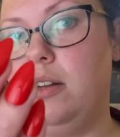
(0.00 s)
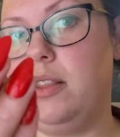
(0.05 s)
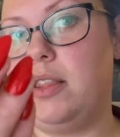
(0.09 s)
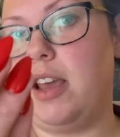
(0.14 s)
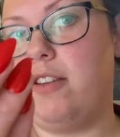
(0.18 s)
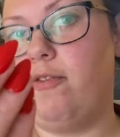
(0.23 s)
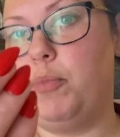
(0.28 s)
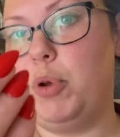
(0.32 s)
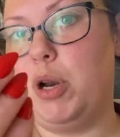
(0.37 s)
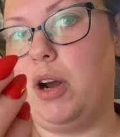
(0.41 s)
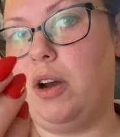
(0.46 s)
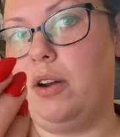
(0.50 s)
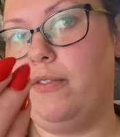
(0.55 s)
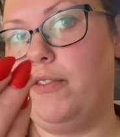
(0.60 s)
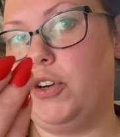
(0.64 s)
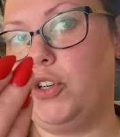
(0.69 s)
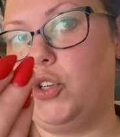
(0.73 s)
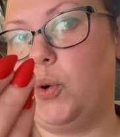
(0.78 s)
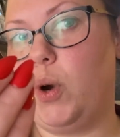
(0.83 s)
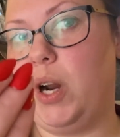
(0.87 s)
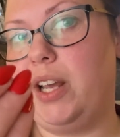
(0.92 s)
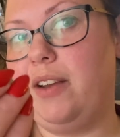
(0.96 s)
They've been on for
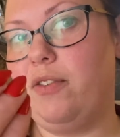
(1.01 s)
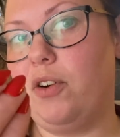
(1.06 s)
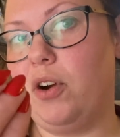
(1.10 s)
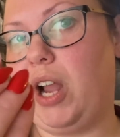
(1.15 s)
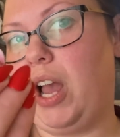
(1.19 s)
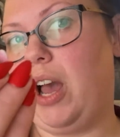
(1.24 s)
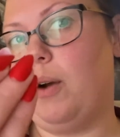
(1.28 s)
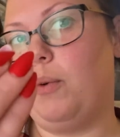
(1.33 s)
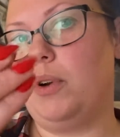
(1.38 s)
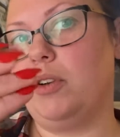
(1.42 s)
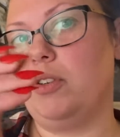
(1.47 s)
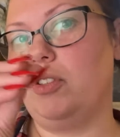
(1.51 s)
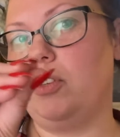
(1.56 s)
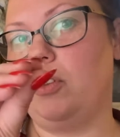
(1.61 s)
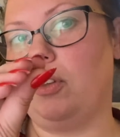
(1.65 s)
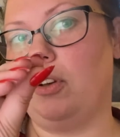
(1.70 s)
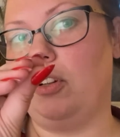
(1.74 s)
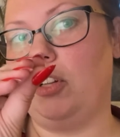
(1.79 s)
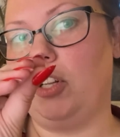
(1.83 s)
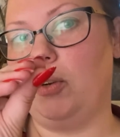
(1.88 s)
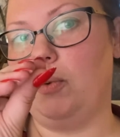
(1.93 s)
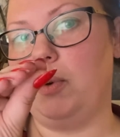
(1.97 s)
24 hours, so the
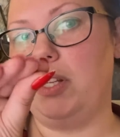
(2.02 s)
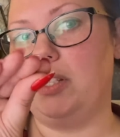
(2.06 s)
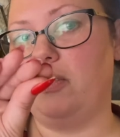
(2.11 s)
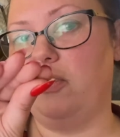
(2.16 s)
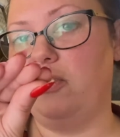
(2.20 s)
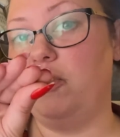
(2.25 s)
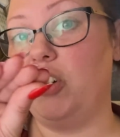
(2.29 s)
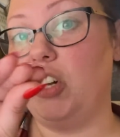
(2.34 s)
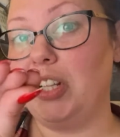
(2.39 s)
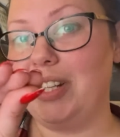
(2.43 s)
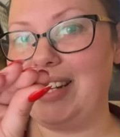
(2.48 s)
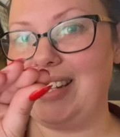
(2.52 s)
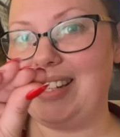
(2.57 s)
glue is fully